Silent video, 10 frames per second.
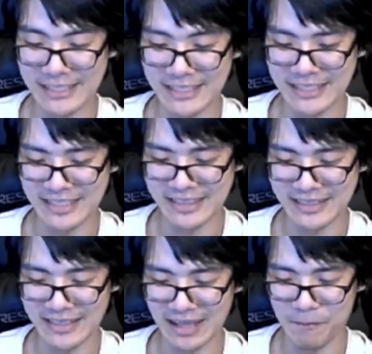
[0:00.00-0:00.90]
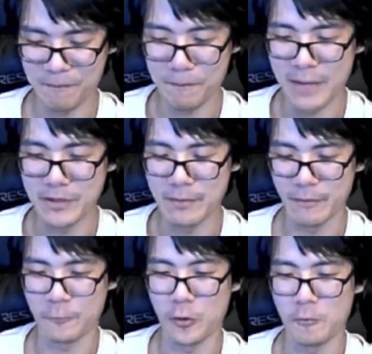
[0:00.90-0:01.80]
and like made me
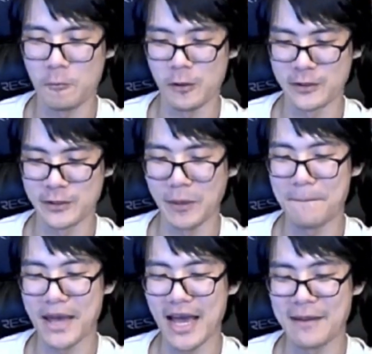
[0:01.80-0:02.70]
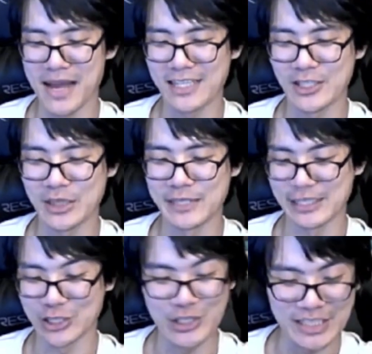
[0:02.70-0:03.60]
perform worse in my bad matchups
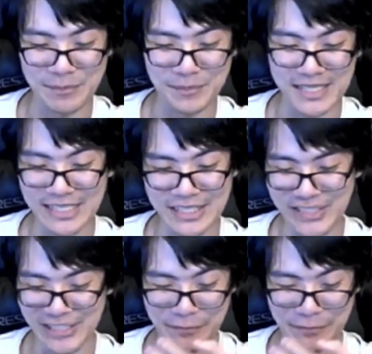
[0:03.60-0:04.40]
like Sheik and Peach even